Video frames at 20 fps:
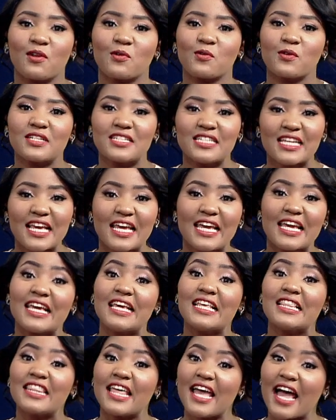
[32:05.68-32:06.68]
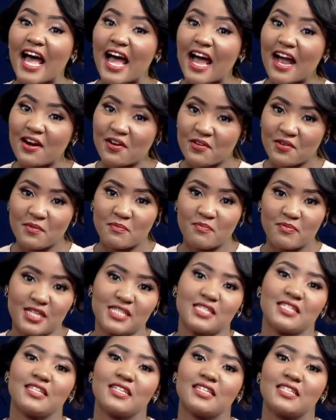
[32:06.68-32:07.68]
a lot in the
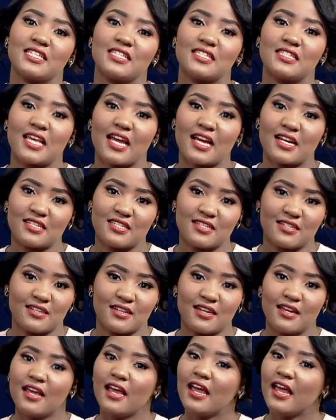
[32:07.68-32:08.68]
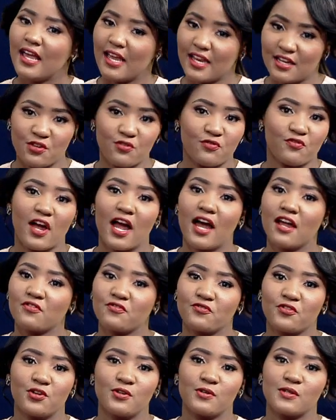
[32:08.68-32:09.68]
agribusiness sector. And you've
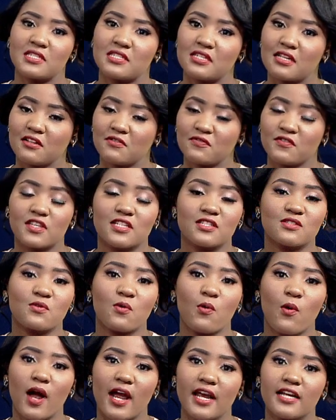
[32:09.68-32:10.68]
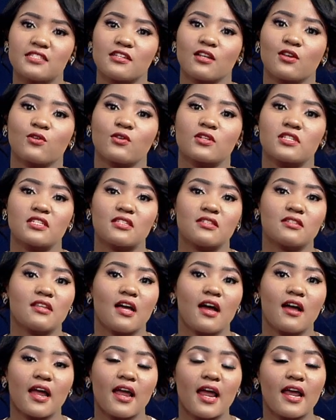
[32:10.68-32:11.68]
heard for yourself, there's quite a lot
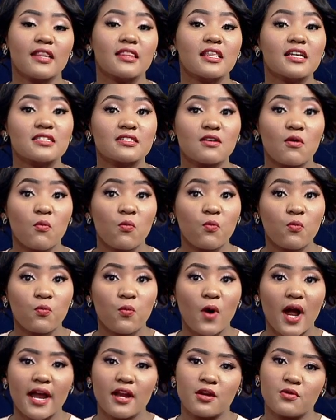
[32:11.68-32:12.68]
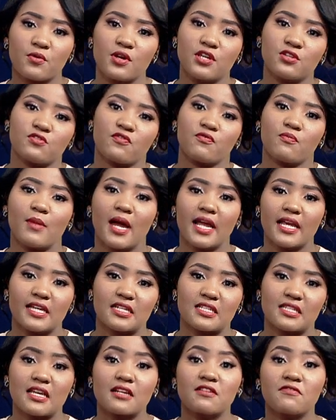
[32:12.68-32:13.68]
and there's a wide range of
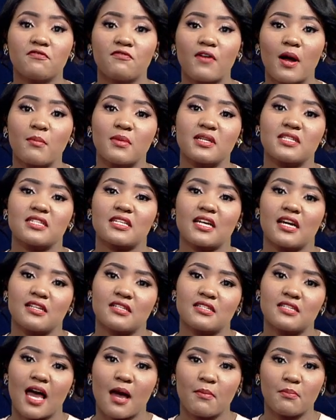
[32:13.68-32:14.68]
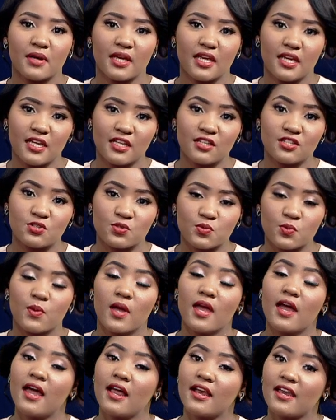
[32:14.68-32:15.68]
market that farmers can tap into.
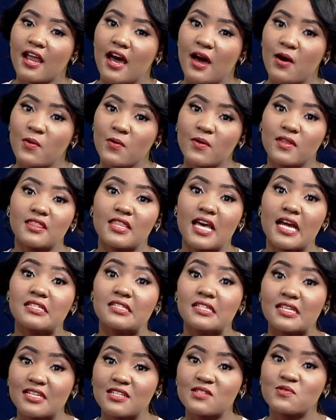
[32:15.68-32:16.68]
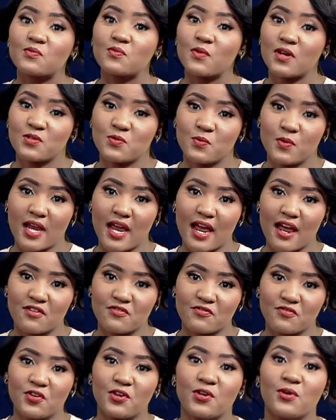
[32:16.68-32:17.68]
Now, that is what we
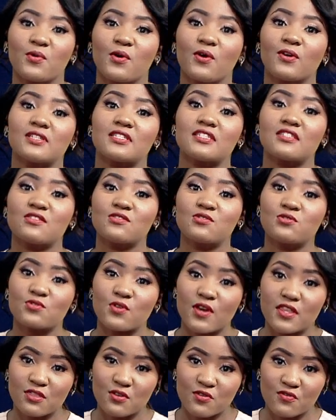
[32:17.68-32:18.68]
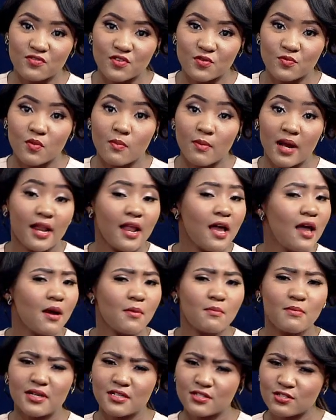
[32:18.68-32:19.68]
had for you on Strength of a Woman,
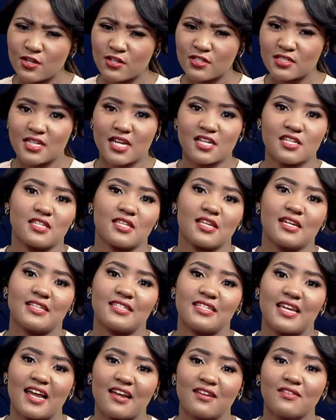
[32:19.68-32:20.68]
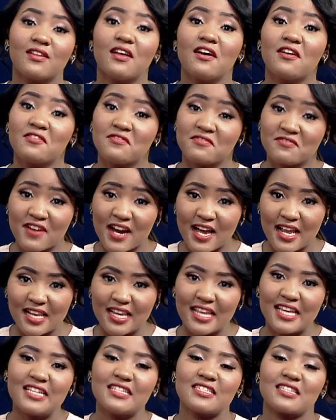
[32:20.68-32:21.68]
but don't touch that dial.
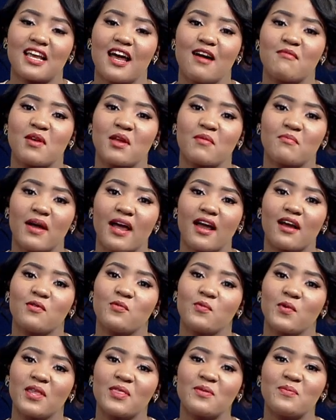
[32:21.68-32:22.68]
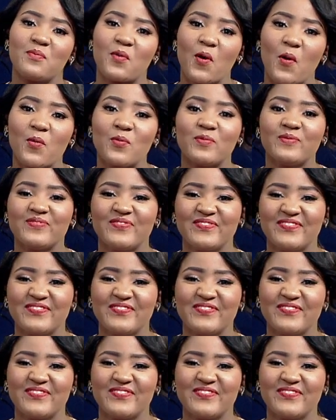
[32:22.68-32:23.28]
Val is coming back with more.